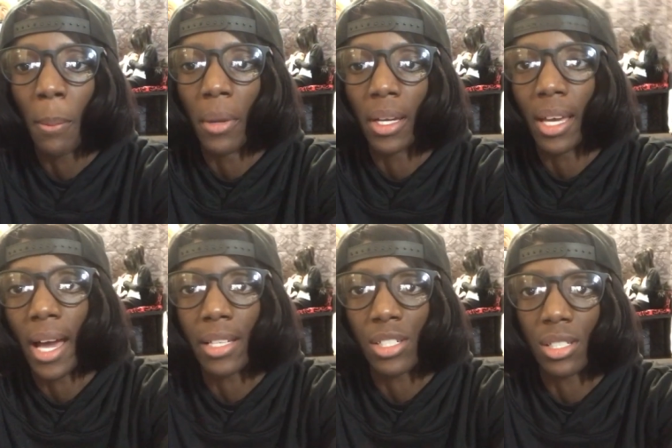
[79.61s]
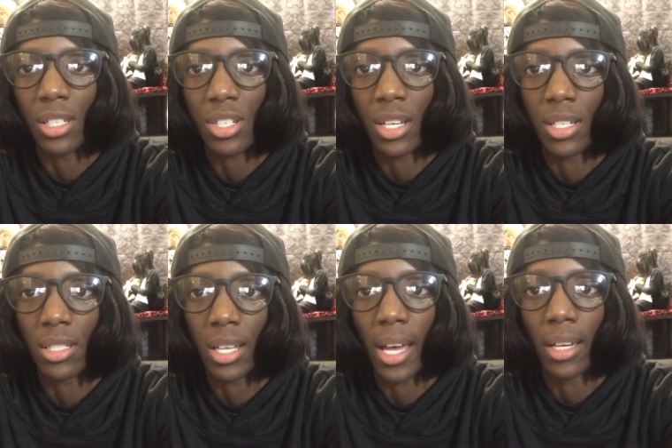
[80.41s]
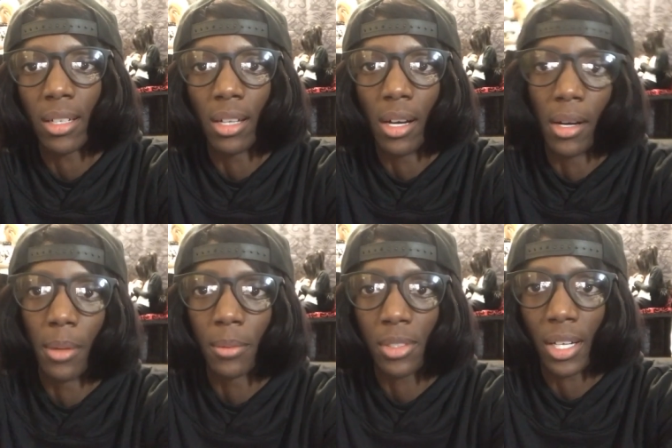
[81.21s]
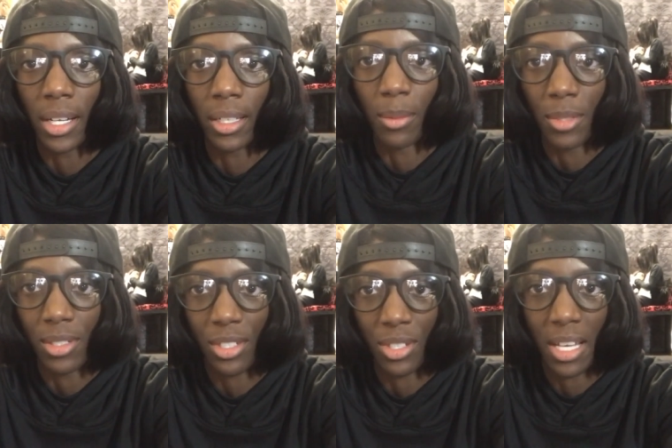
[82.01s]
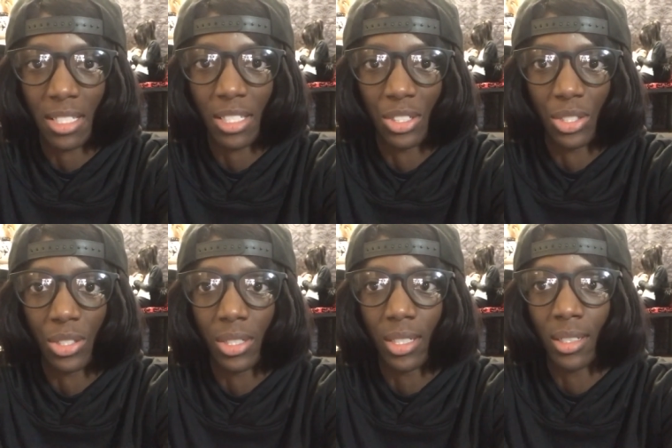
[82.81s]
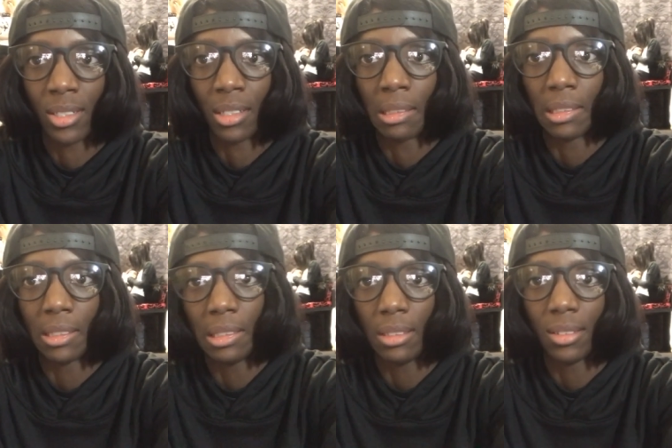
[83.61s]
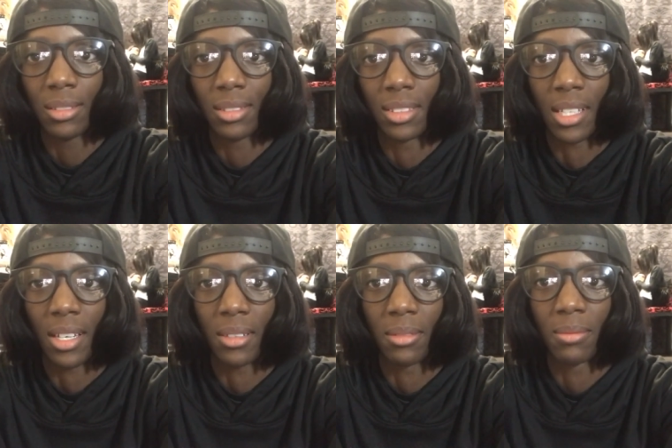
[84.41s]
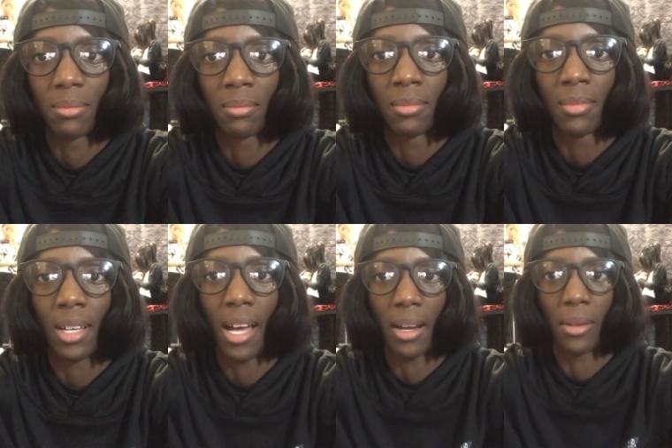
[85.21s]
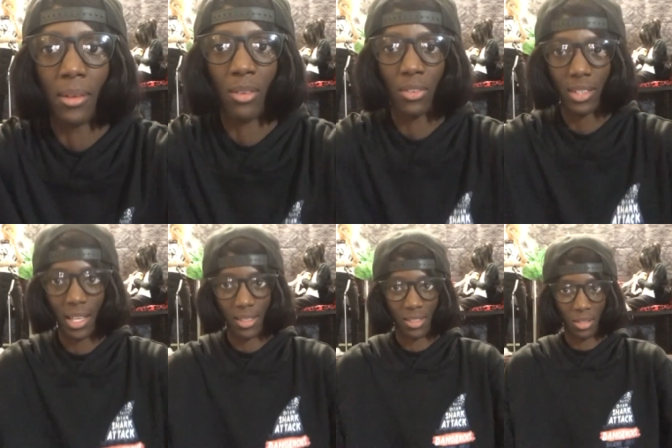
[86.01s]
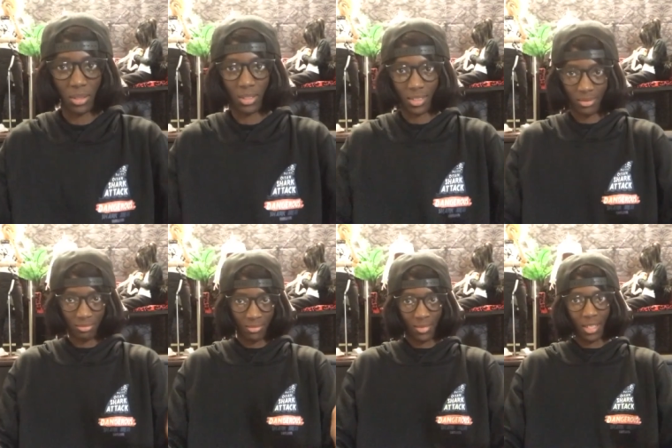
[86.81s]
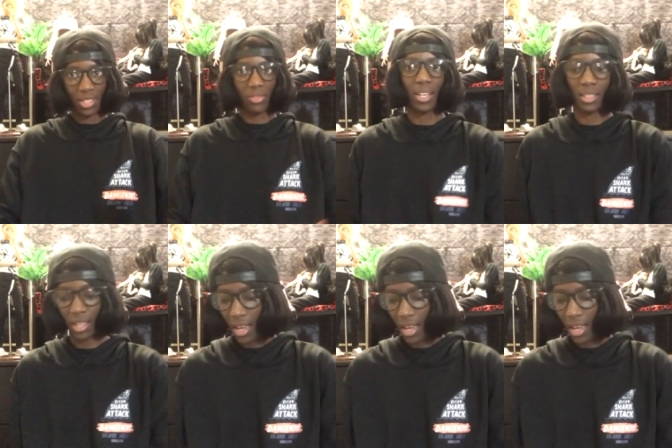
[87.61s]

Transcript: But yeah, I just need to change that. Um, sorry, let me just get you guys centered. Is that, I don't know, hopefully that's centered looks fine.